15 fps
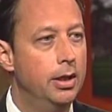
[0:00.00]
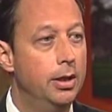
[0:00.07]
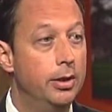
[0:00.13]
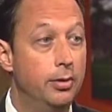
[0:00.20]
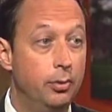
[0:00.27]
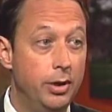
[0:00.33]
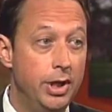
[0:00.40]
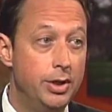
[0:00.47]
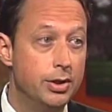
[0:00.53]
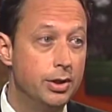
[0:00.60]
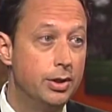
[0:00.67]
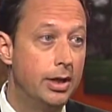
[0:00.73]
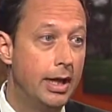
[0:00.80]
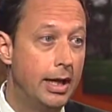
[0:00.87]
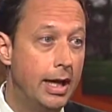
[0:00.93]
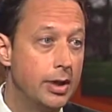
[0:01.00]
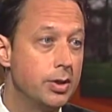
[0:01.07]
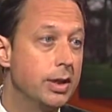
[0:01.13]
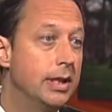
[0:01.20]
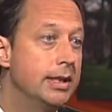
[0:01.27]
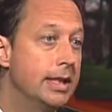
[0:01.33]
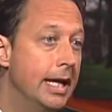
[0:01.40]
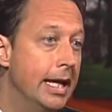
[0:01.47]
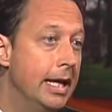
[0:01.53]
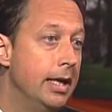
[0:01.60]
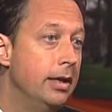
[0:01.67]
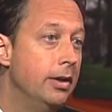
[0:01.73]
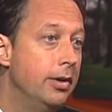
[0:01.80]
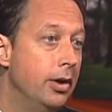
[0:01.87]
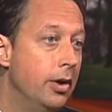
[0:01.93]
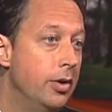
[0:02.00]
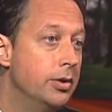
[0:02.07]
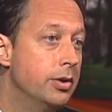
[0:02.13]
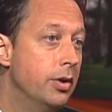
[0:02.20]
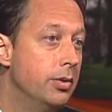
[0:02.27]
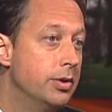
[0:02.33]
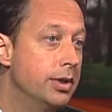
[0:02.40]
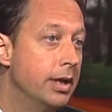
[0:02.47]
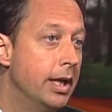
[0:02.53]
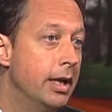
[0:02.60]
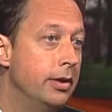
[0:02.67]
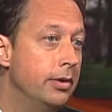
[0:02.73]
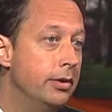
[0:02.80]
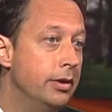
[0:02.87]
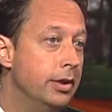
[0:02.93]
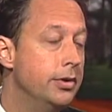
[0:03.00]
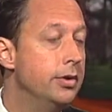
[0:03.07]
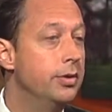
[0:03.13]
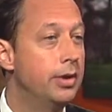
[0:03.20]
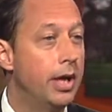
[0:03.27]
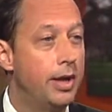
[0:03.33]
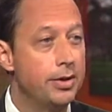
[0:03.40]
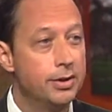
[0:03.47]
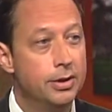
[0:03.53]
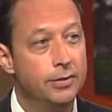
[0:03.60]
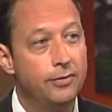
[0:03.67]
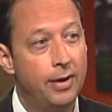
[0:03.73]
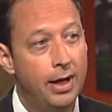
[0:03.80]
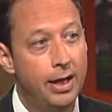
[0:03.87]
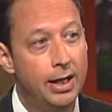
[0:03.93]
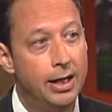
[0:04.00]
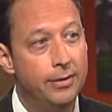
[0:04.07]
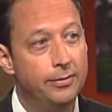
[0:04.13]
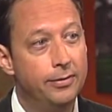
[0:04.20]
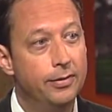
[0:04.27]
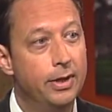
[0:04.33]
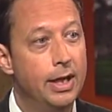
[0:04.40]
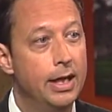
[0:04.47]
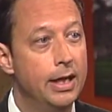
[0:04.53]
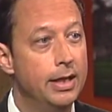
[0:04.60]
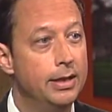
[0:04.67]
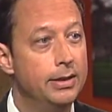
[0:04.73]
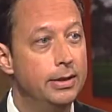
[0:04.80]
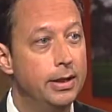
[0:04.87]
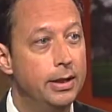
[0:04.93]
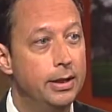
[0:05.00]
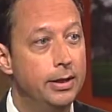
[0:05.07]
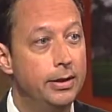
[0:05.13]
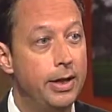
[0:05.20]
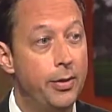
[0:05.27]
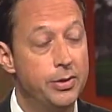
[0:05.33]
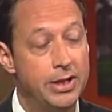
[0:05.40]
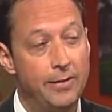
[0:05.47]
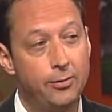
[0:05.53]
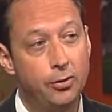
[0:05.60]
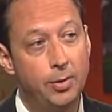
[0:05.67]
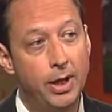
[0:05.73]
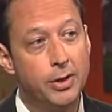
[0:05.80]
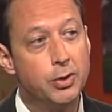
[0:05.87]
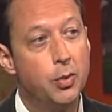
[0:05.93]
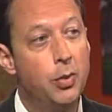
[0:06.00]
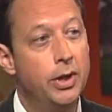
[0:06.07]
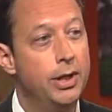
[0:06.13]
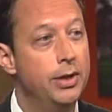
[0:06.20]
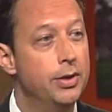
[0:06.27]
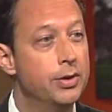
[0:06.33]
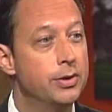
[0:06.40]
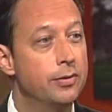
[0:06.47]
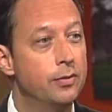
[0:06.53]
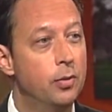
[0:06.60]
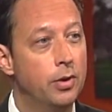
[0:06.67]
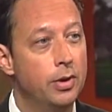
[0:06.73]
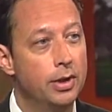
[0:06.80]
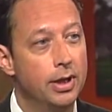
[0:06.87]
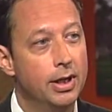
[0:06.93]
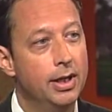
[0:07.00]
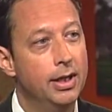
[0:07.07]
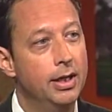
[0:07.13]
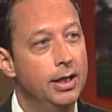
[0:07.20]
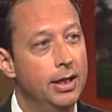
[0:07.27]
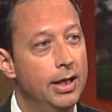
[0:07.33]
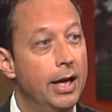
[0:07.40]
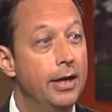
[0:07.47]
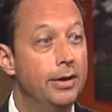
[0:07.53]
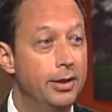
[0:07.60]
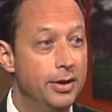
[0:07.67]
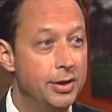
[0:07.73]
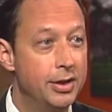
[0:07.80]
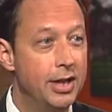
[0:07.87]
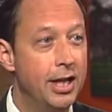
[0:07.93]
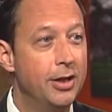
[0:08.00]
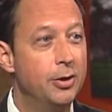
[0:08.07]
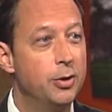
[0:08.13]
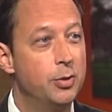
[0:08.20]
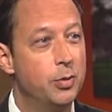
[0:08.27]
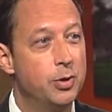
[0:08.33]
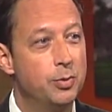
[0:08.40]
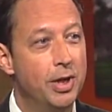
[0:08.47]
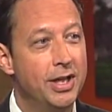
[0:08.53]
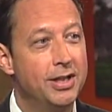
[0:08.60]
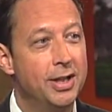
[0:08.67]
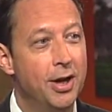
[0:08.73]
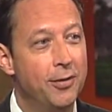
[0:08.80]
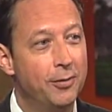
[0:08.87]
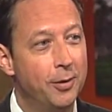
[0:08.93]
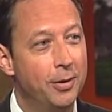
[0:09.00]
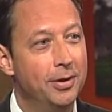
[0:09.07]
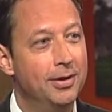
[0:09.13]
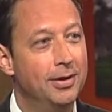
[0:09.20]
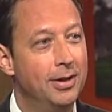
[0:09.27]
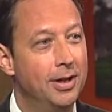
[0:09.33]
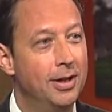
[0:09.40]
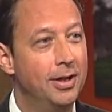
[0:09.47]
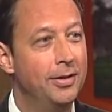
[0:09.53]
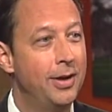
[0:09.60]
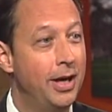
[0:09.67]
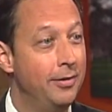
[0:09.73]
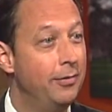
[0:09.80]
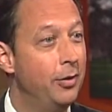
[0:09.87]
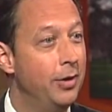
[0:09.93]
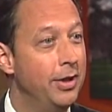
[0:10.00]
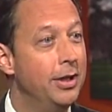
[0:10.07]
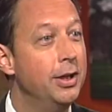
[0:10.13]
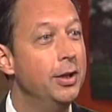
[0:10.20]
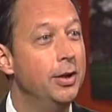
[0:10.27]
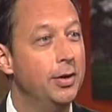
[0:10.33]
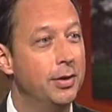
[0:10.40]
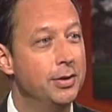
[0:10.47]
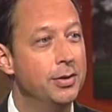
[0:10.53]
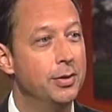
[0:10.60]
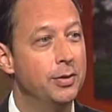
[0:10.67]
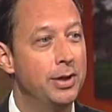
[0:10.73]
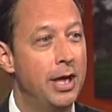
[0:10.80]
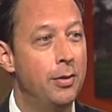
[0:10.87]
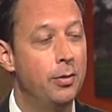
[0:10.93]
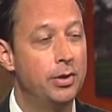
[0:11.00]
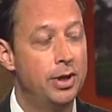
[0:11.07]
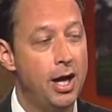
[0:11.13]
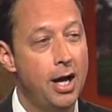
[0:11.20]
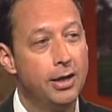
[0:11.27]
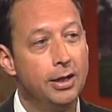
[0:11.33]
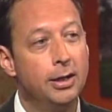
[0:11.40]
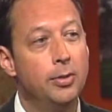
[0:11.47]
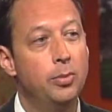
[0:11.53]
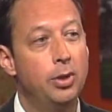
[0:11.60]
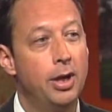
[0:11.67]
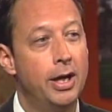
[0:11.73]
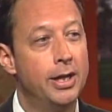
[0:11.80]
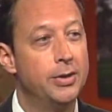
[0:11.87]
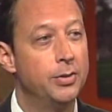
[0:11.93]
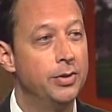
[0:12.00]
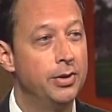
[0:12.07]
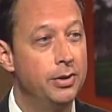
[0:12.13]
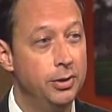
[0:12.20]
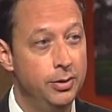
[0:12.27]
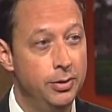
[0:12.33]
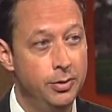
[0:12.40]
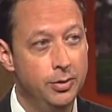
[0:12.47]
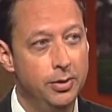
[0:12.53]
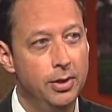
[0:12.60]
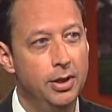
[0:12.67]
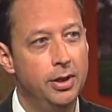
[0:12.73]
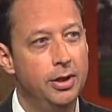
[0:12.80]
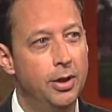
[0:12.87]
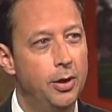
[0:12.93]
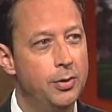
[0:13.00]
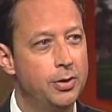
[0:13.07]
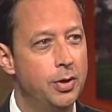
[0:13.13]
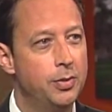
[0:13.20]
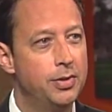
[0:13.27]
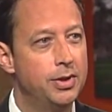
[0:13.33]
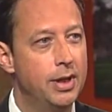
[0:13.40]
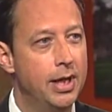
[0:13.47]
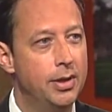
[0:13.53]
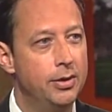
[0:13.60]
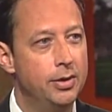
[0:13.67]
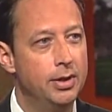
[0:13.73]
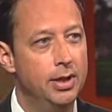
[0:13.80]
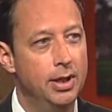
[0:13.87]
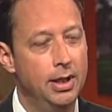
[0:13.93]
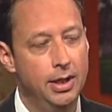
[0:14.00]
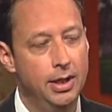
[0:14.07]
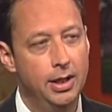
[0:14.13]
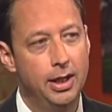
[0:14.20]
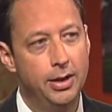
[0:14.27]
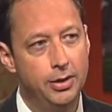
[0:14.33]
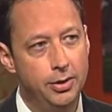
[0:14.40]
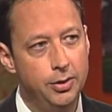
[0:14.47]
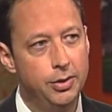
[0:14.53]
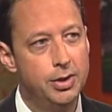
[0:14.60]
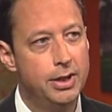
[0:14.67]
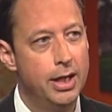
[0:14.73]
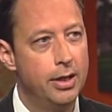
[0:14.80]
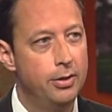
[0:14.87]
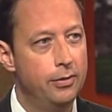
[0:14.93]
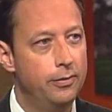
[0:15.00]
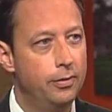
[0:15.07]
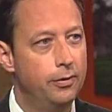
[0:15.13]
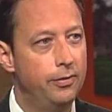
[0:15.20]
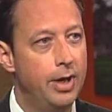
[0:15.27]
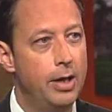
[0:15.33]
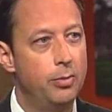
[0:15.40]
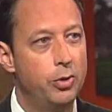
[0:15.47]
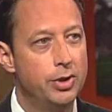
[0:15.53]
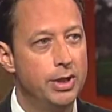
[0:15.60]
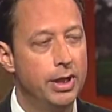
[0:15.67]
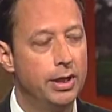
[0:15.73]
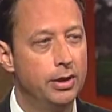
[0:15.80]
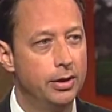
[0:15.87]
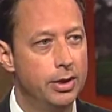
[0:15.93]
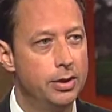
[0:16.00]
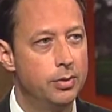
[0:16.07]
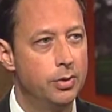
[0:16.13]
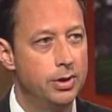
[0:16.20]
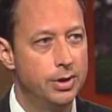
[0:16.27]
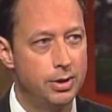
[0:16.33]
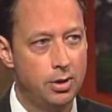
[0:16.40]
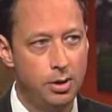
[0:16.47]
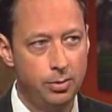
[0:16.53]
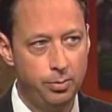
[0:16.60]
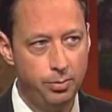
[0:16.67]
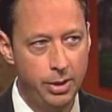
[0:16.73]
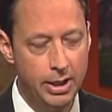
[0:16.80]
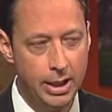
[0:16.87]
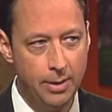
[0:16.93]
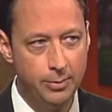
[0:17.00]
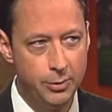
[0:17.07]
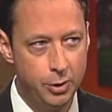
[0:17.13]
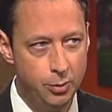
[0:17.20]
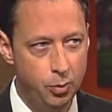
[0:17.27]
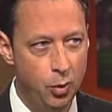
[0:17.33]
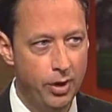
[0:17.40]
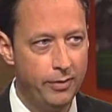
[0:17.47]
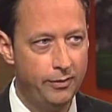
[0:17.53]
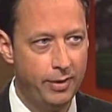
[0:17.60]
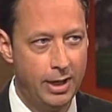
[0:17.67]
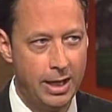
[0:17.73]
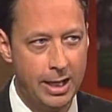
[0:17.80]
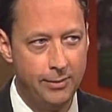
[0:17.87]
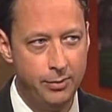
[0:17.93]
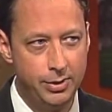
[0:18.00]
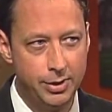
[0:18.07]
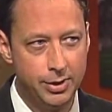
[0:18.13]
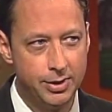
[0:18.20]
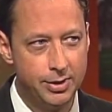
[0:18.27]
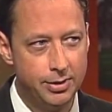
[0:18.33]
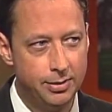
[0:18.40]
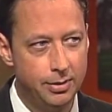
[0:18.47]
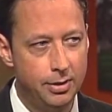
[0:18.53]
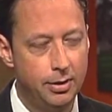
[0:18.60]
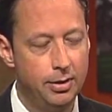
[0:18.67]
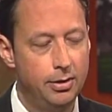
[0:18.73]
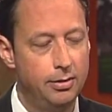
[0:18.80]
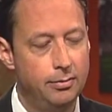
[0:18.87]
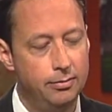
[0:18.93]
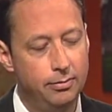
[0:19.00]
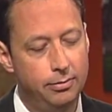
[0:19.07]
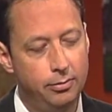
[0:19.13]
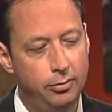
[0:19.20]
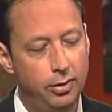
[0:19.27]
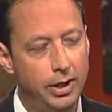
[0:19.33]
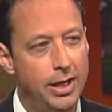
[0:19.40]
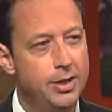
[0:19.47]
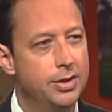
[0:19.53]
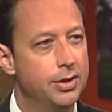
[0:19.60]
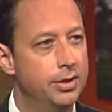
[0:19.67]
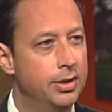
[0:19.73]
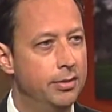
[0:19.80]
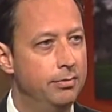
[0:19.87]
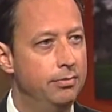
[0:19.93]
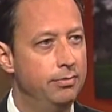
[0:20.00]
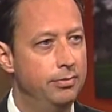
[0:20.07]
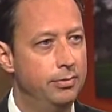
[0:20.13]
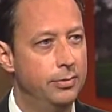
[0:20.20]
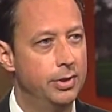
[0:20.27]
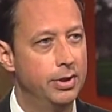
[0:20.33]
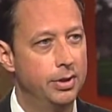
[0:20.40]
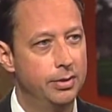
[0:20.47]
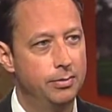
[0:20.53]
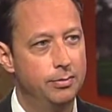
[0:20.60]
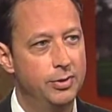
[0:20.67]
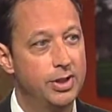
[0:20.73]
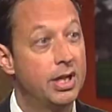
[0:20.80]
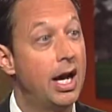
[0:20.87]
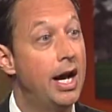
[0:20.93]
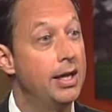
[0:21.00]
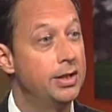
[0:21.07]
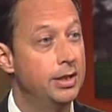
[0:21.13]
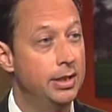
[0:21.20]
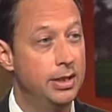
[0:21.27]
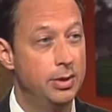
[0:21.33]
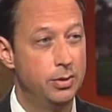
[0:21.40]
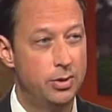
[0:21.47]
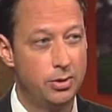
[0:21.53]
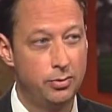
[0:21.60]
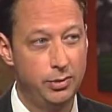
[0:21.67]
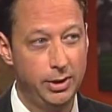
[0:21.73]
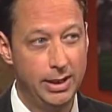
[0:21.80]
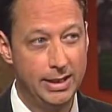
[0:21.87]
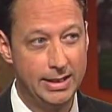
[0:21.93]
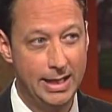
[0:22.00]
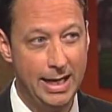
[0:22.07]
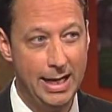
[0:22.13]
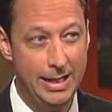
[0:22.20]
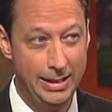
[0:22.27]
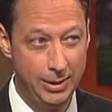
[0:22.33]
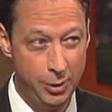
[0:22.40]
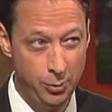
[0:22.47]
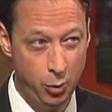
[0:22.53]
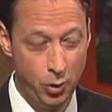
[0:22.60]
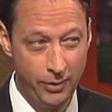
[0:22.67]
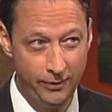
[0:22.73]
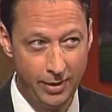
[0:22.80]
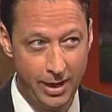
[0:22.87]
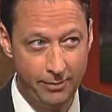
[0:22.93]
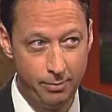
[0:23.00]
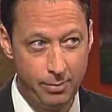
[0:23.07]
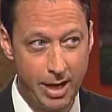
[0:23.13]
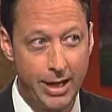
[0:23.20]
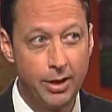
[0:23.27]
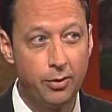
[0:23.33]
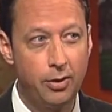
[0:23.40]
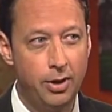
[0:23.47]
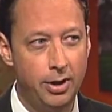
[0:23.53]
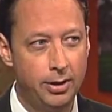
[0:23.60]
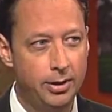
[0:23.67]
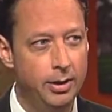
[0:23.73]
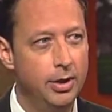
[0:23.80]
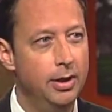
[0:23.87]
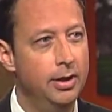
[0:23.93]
the region actually attained the ozone standard in 2005, and that was after about 20 years of work. And then the standard was made tougher that very year. So now we're not in compliance with the new ozone standard. And the new standard for fine particulates, which is called PM 2.5, which is relates to the size of these, which are really tiny, 2.5 micron